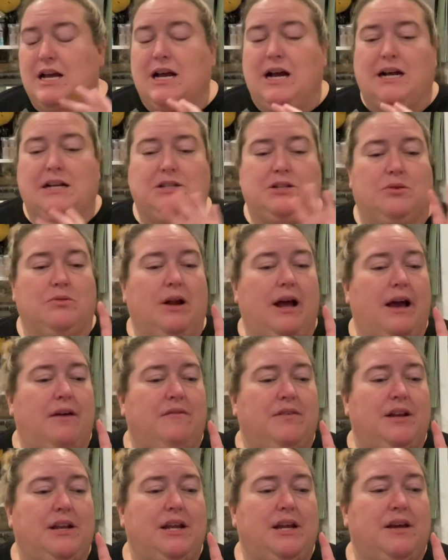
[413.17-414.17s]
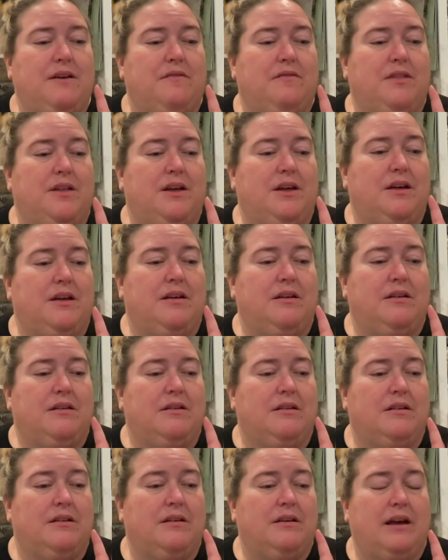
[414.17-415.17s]
I don't have any of the
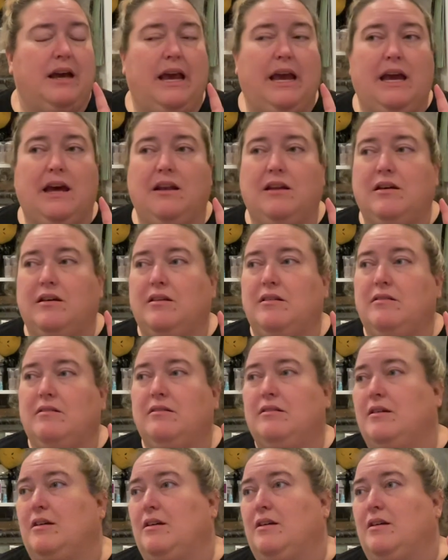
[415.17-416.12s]
Hannah,